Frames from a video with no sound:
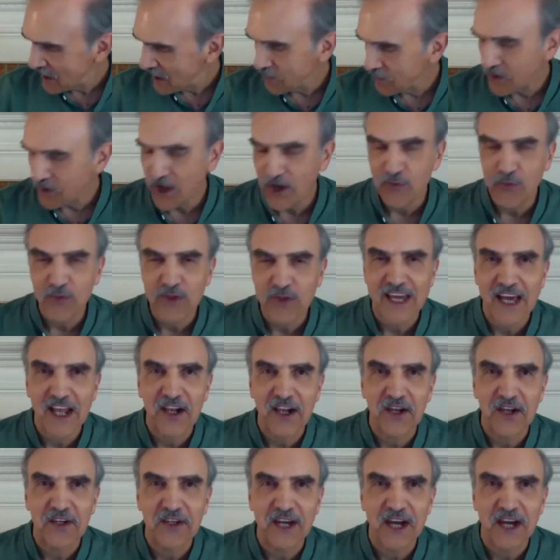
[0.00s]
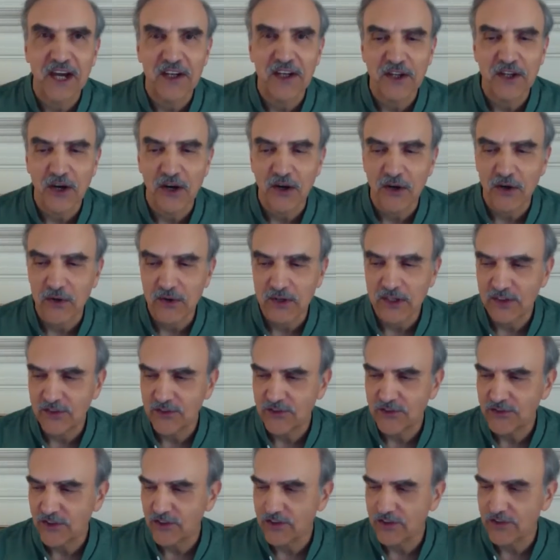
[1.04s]
But in reality, I know it's
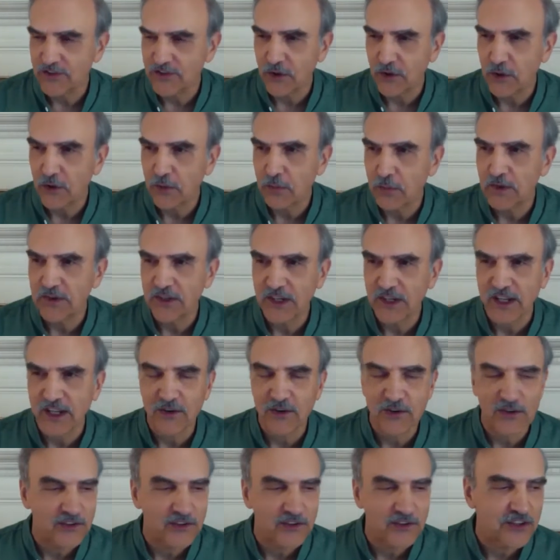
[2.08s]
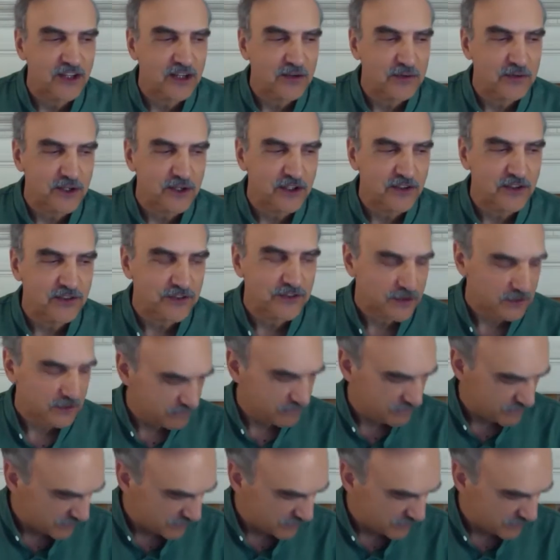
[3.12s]
just so particularly synchronous.